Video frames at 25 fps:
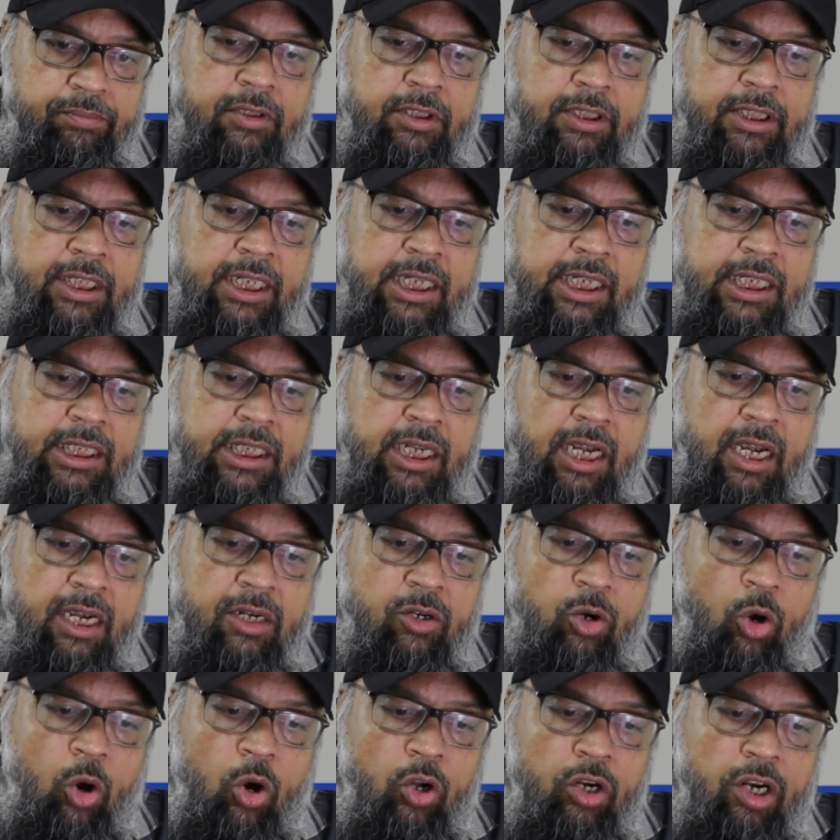These
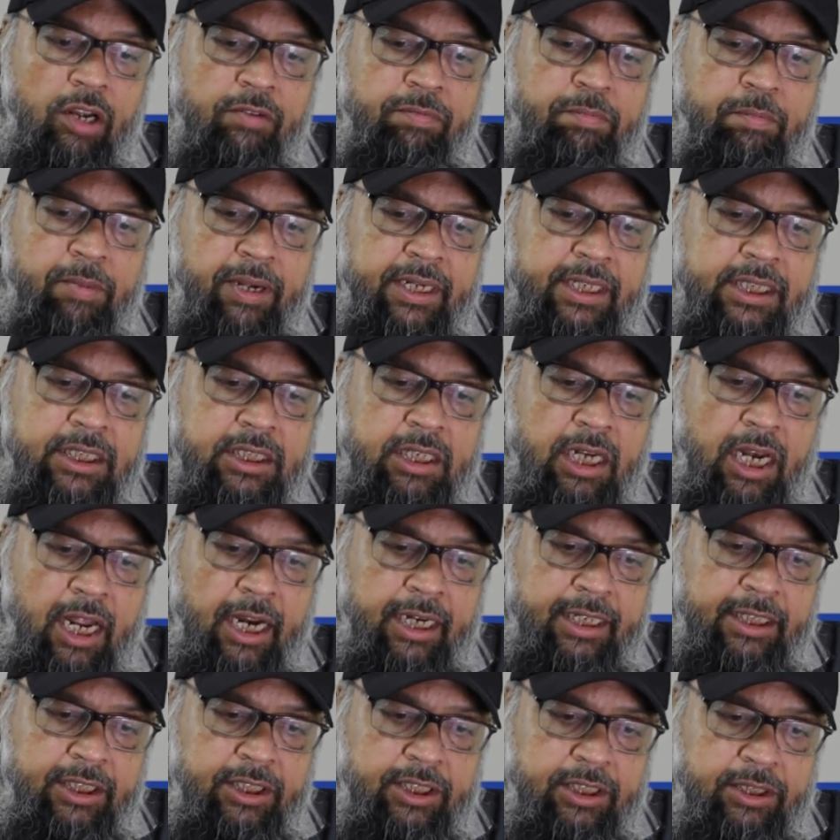are all of my
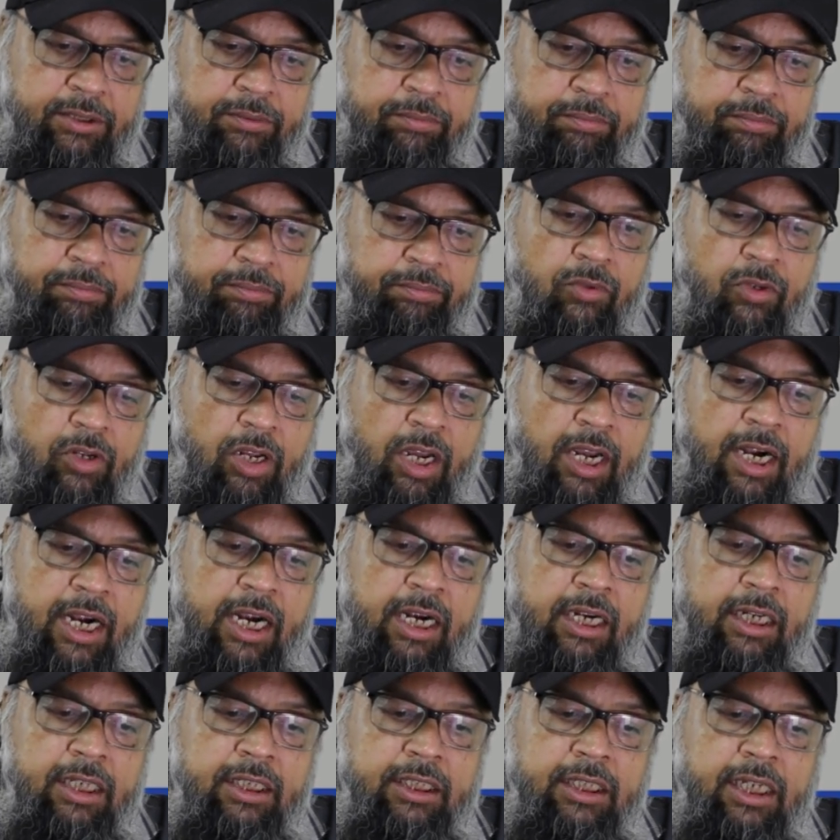slides.
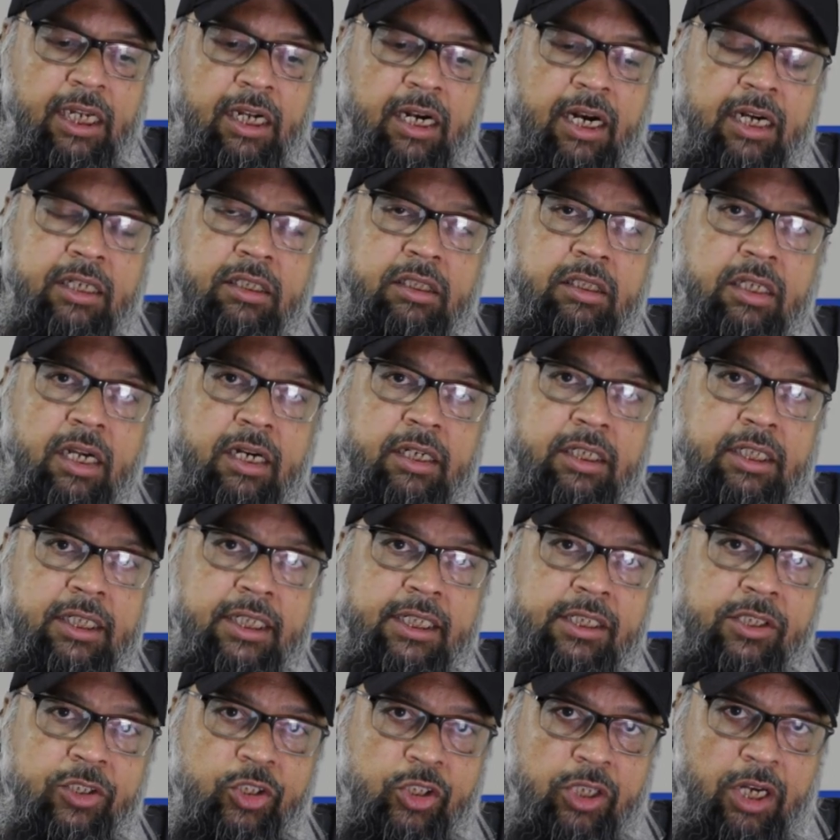Currently there are
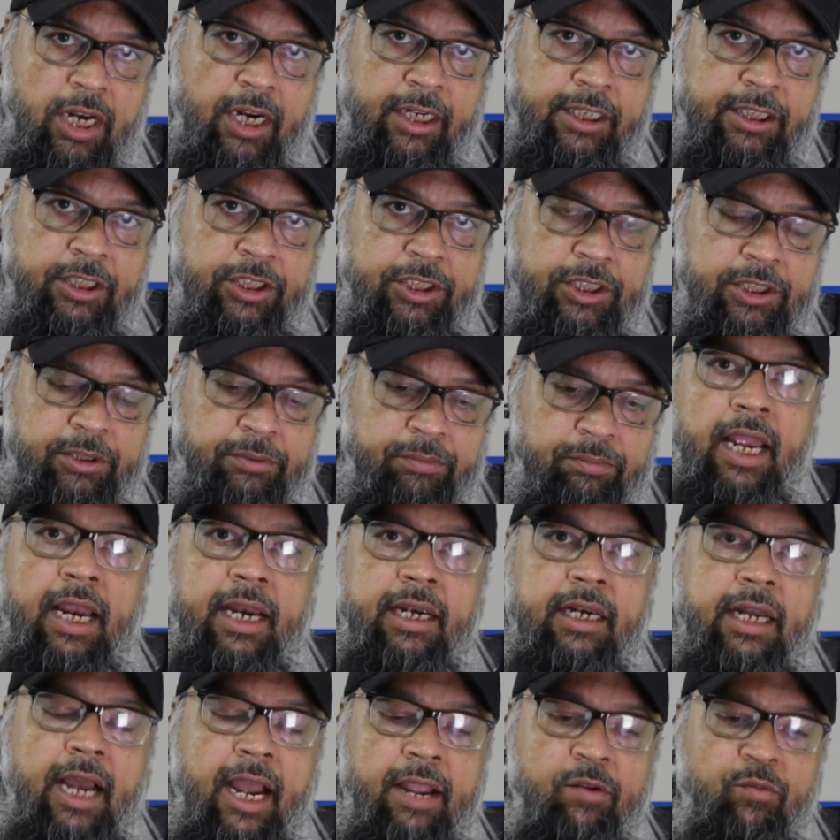thirteen slides,
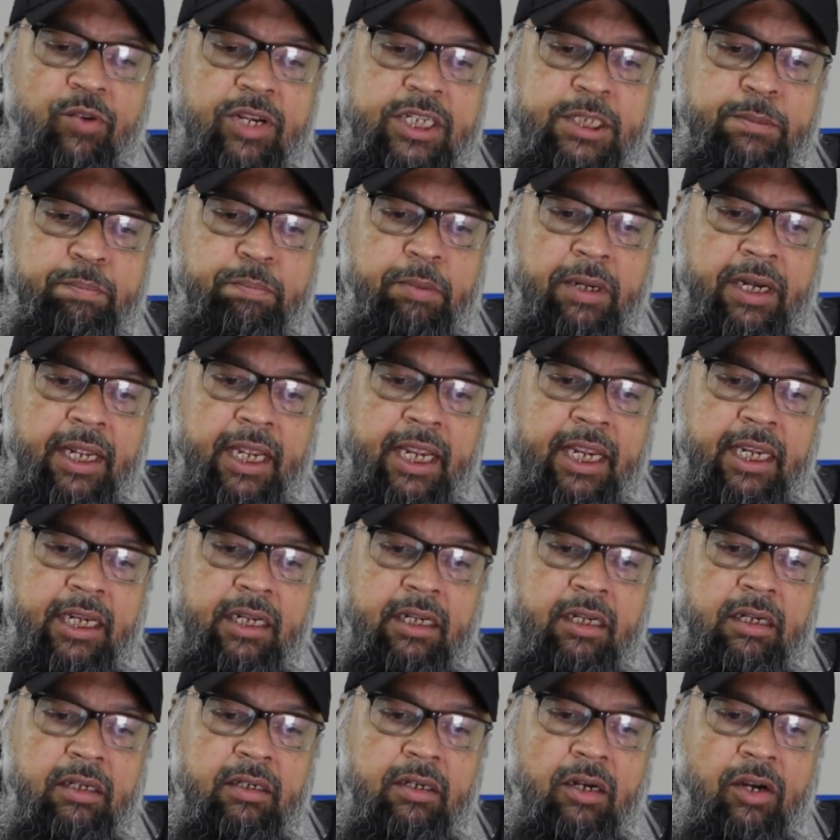and I was
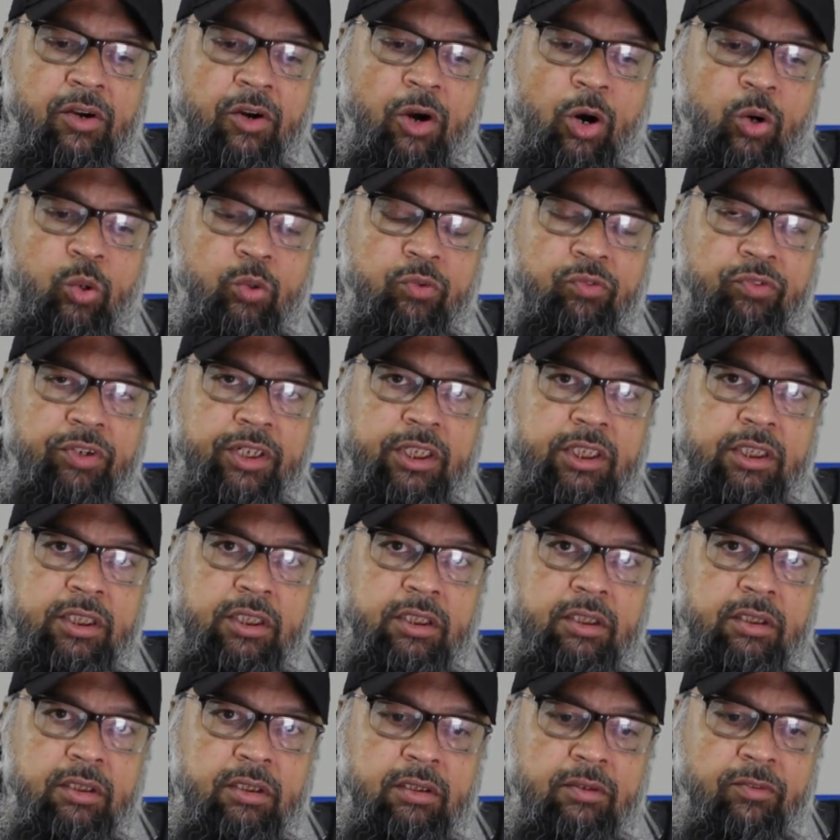playing around
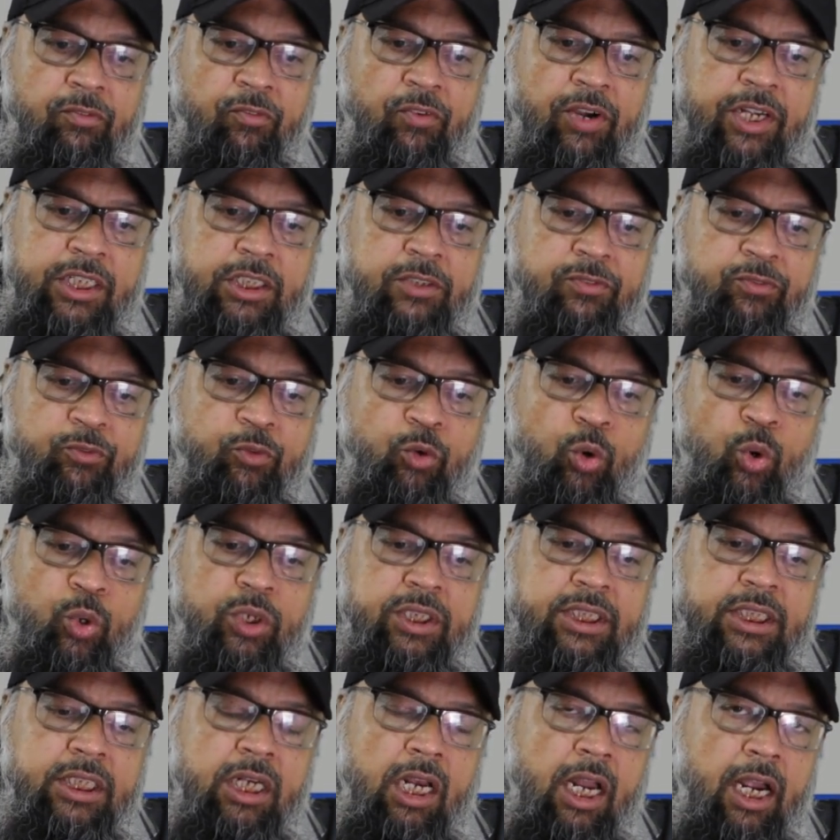with first
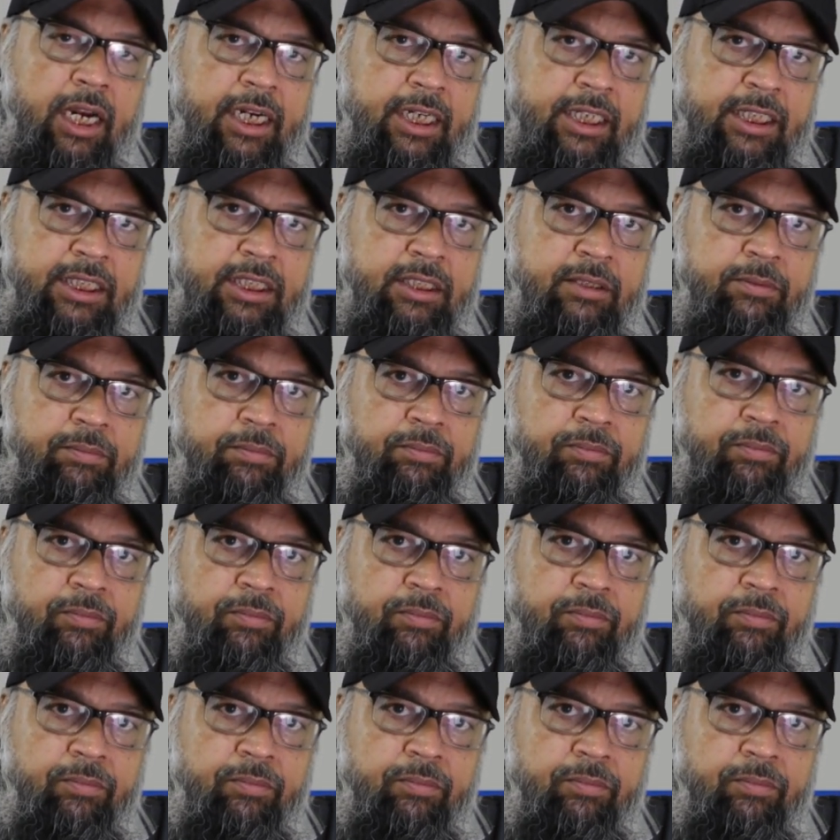four slides.